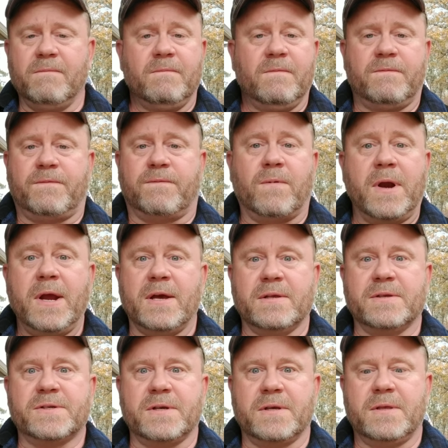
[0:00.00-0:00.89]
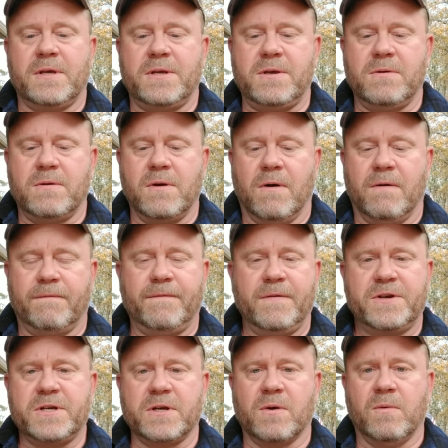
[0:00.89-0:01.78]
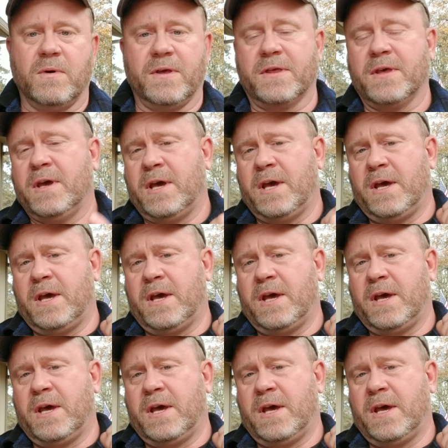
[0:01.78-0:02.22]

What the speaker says: friends that you go fishing with.